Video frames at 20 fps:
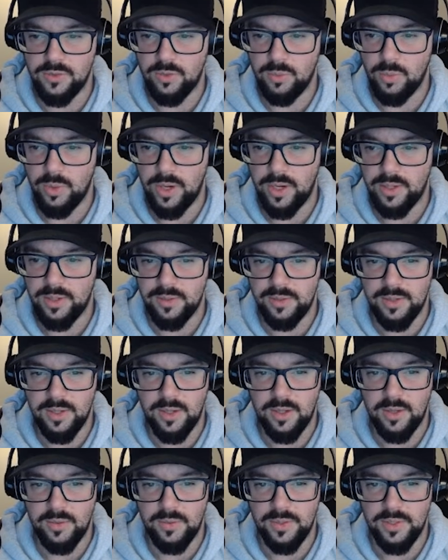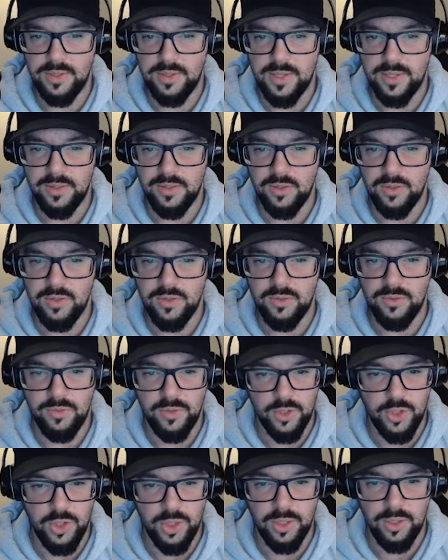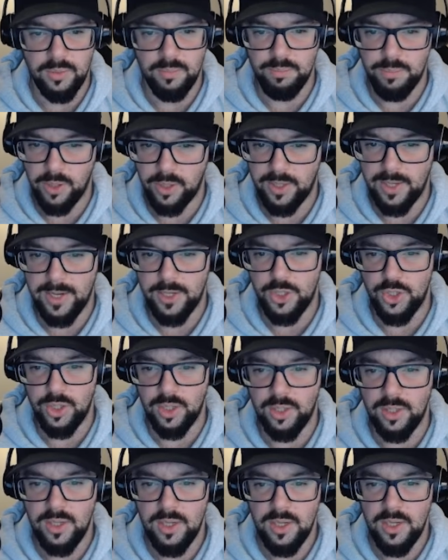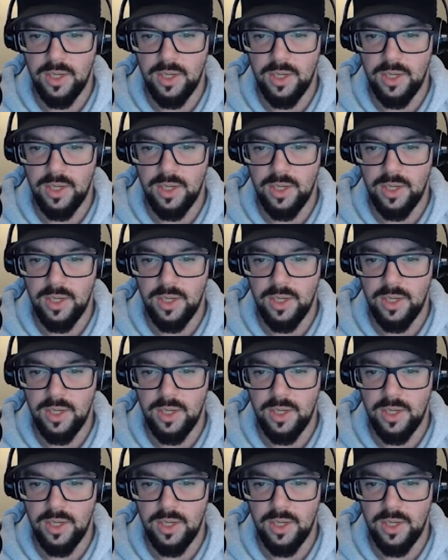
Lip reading: from what I can tell, is that there's fishing, buck catching,